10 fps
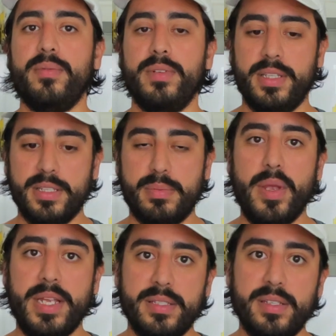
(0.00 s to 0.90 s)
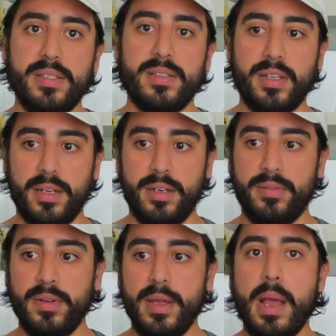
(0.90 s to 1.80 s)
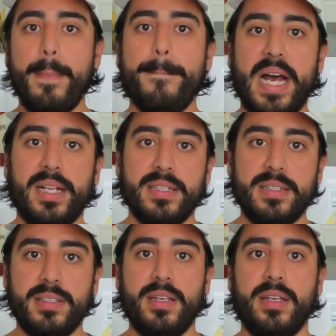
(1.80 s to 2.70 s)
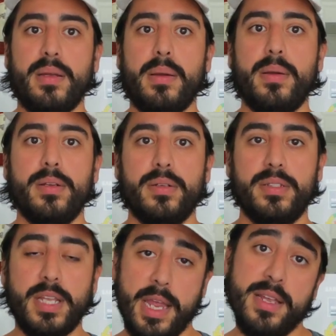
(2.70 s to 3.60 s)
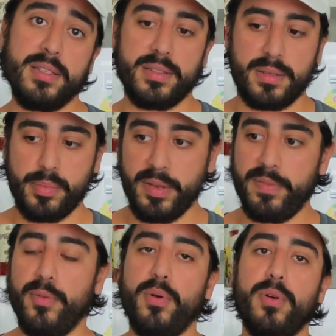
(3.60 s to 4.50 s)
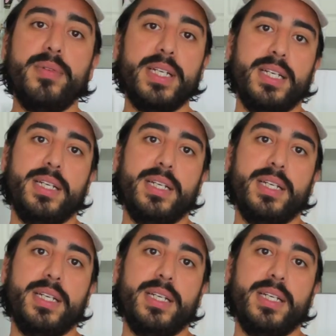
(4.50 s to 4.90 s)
with this basis of balancing taste before we get